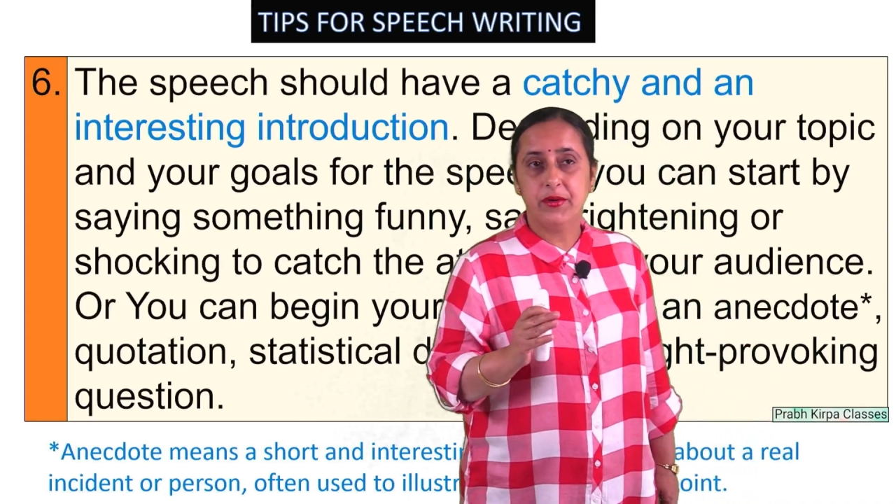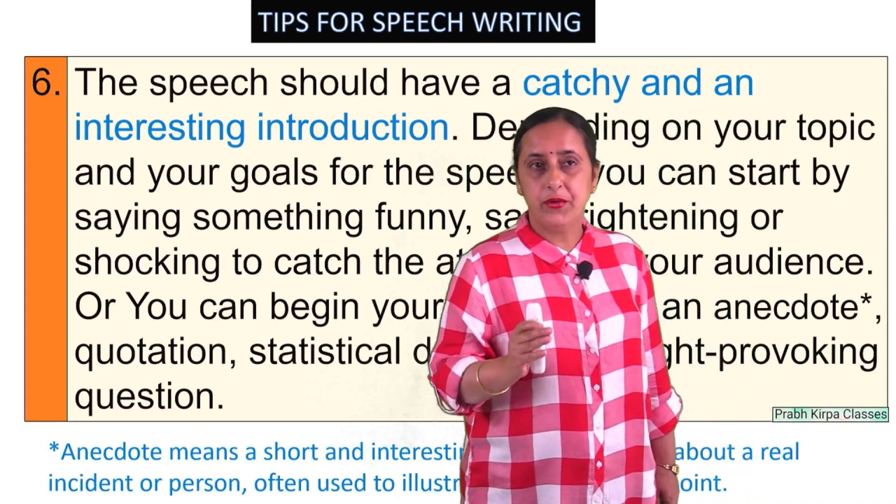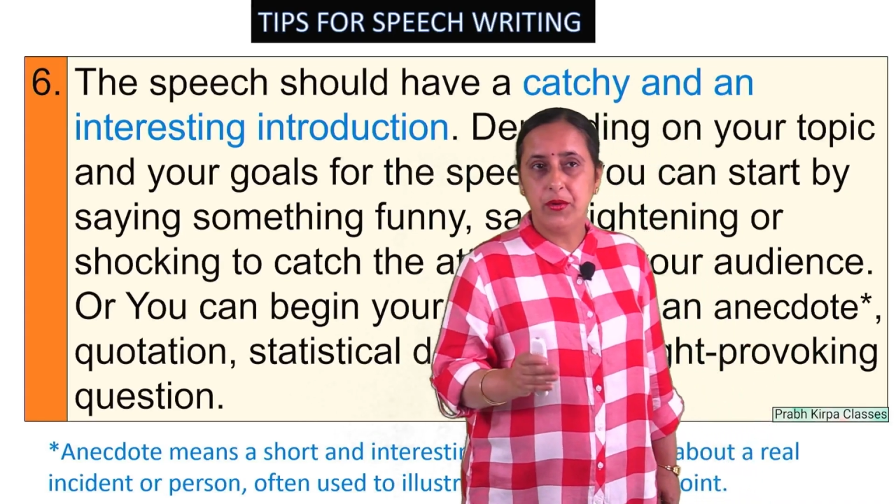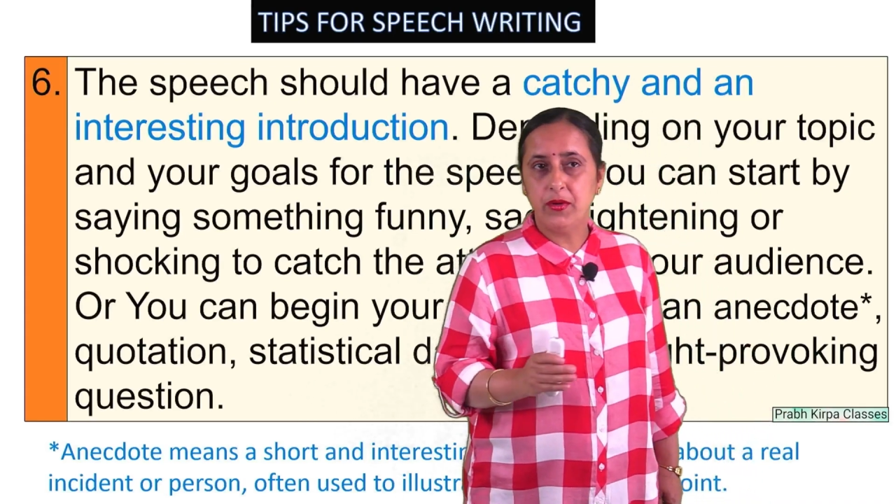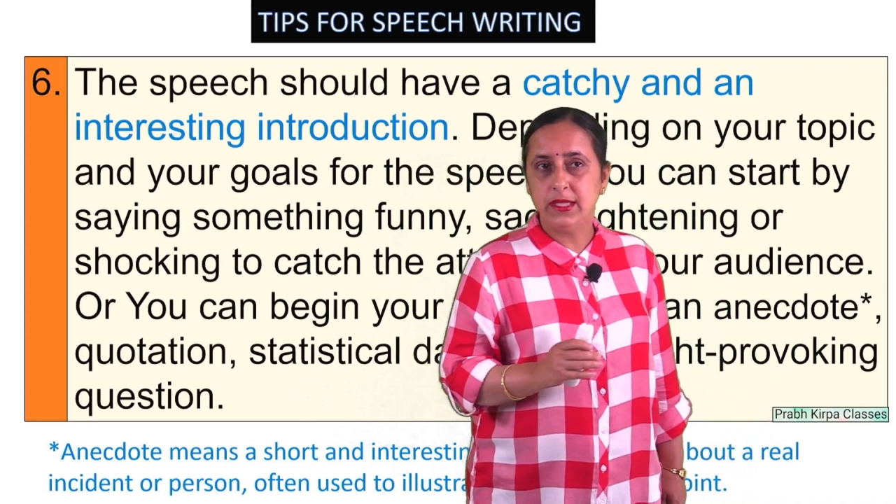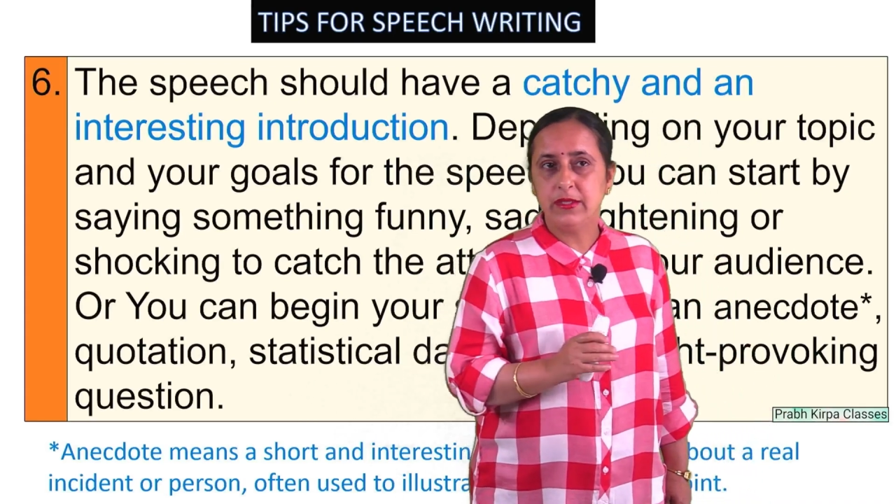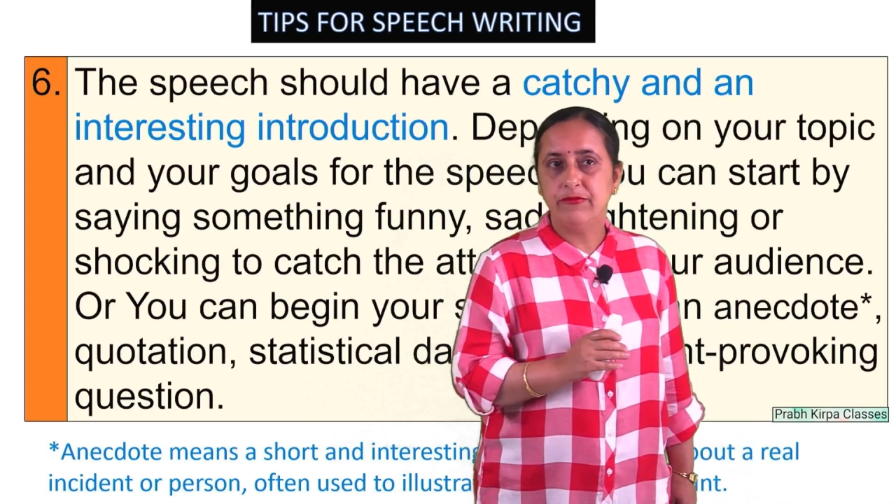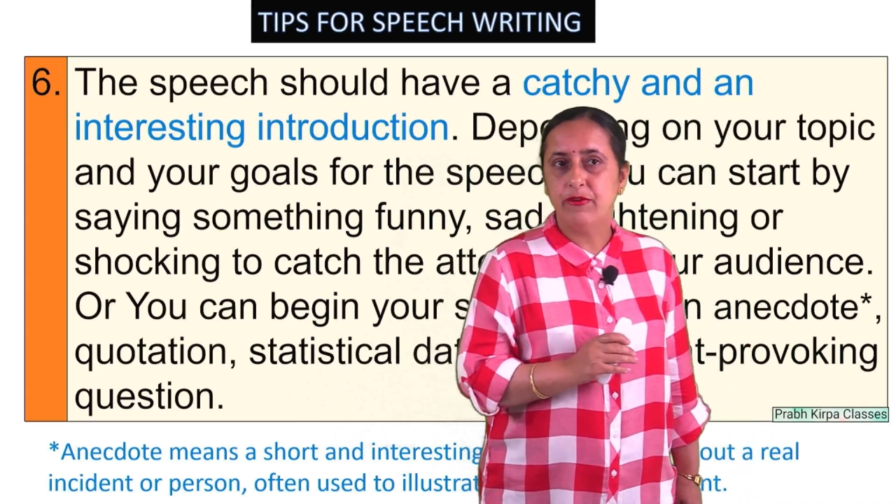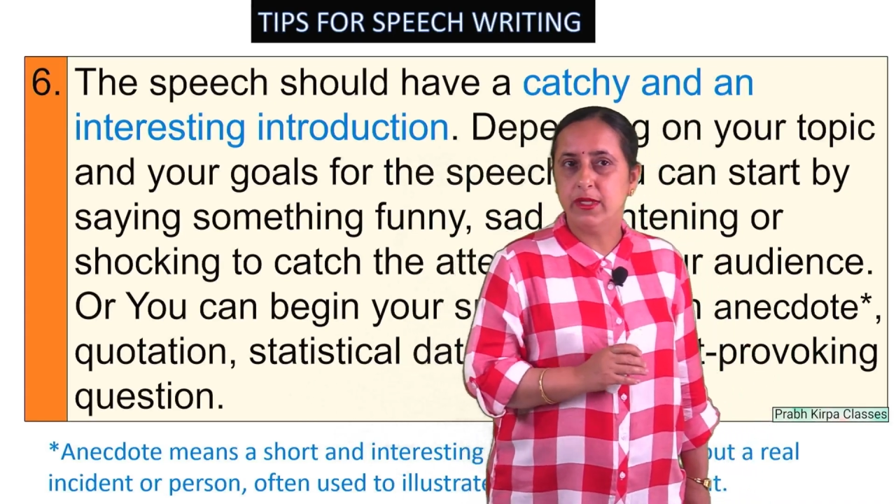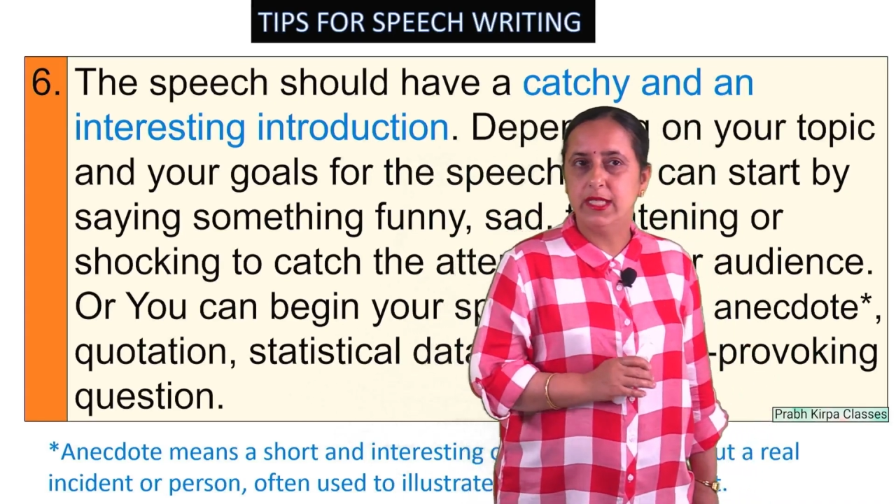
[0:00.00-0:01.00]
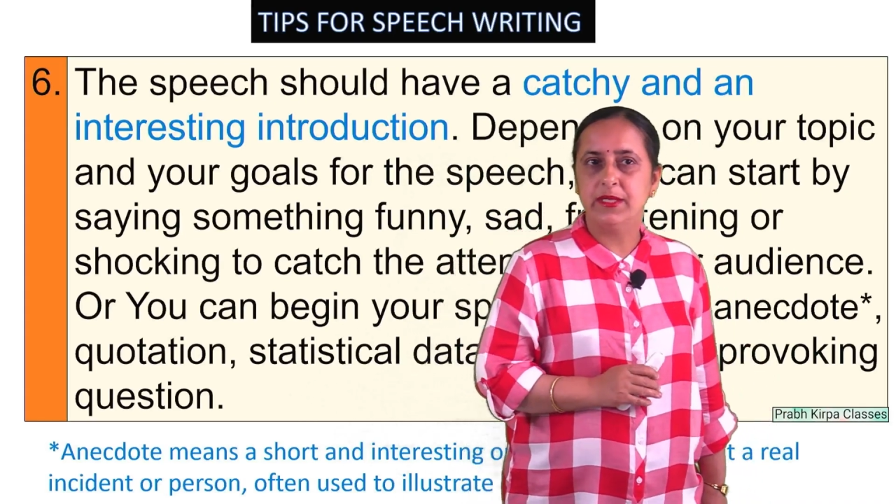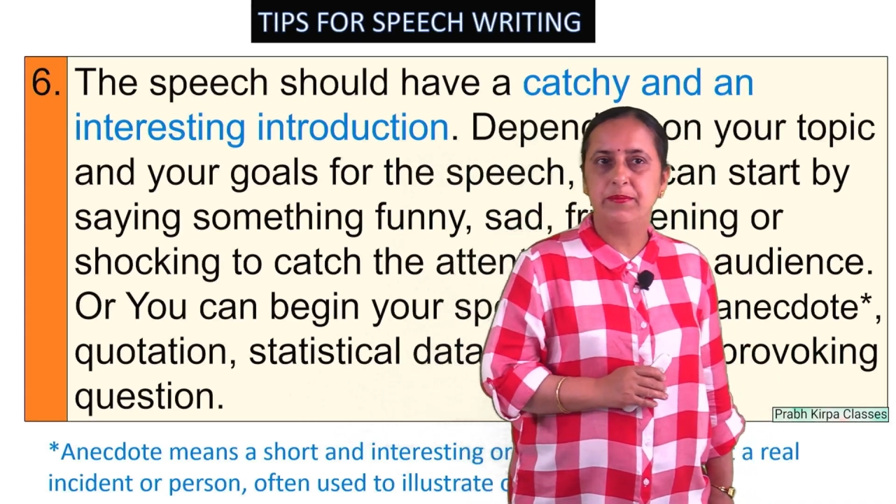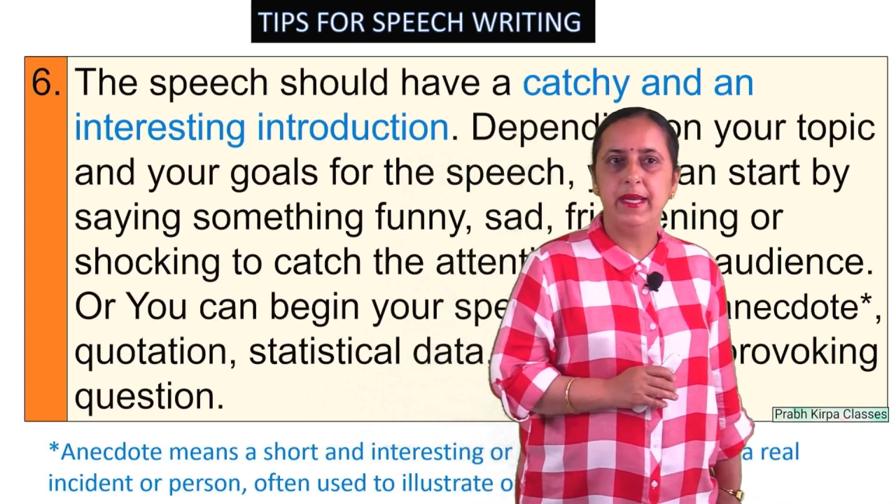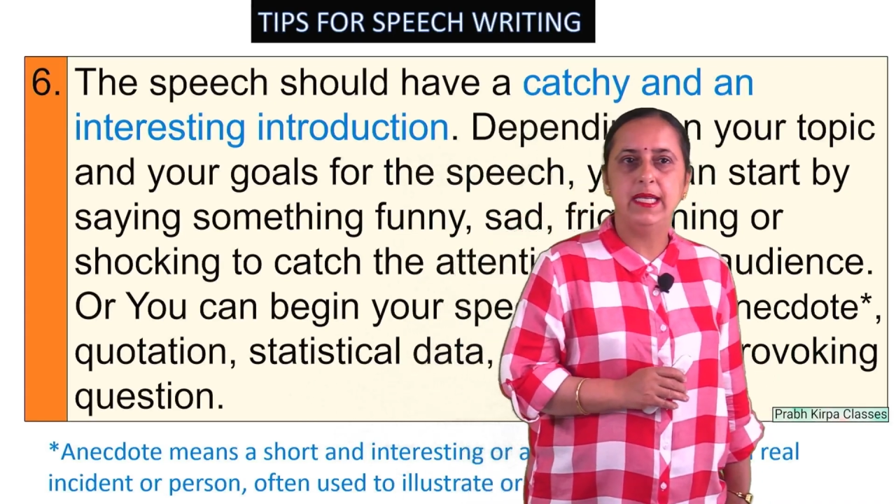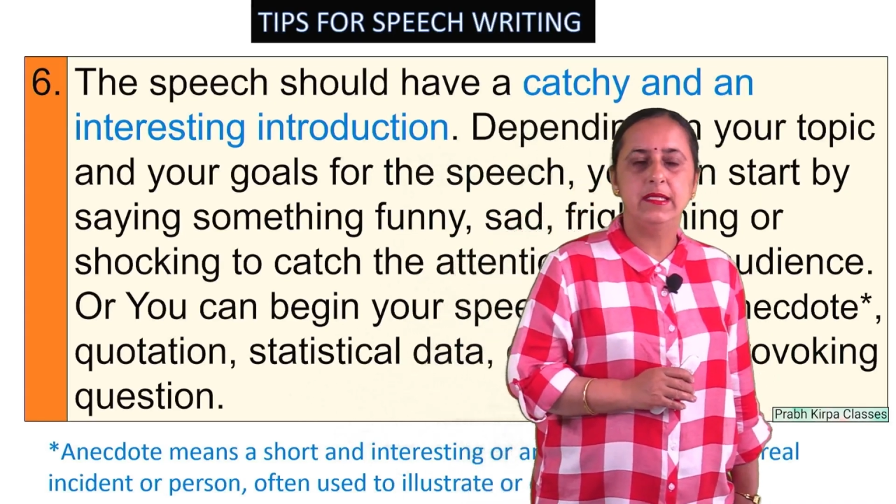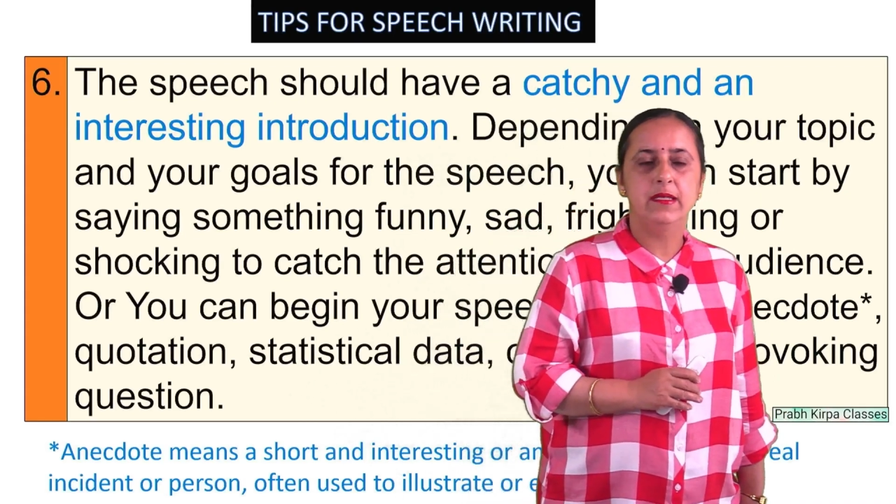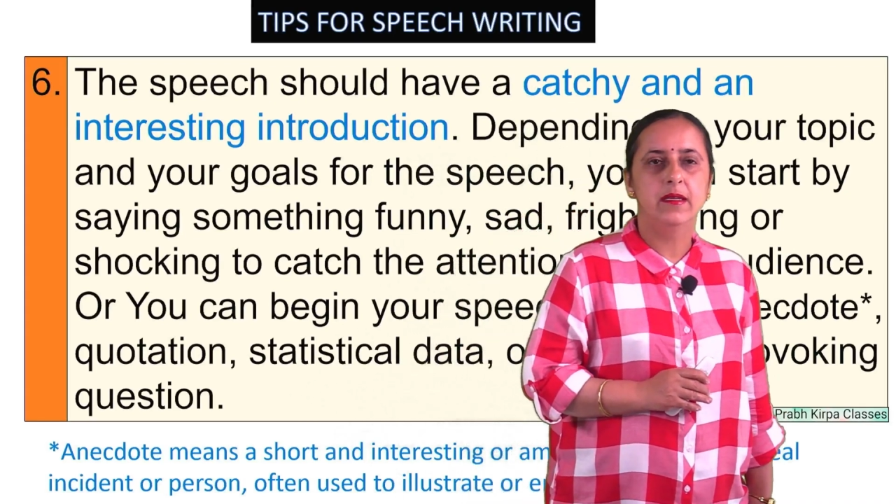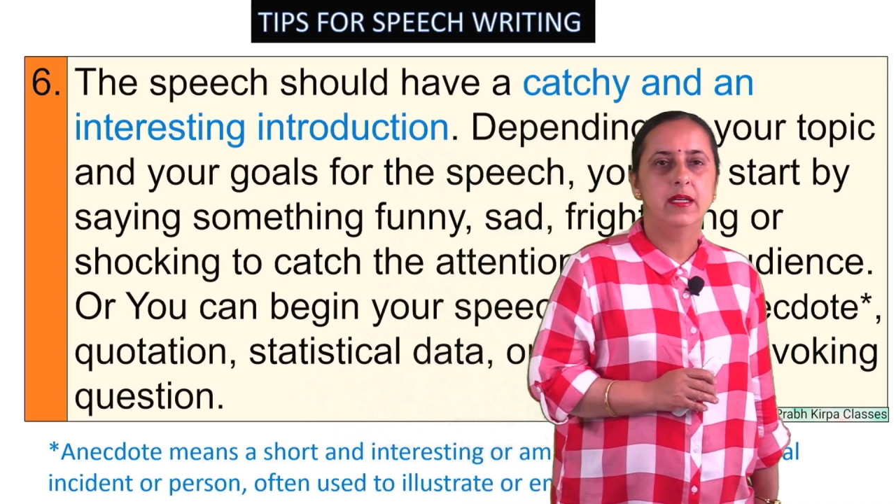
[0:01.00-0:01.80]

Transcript: goals for the speech,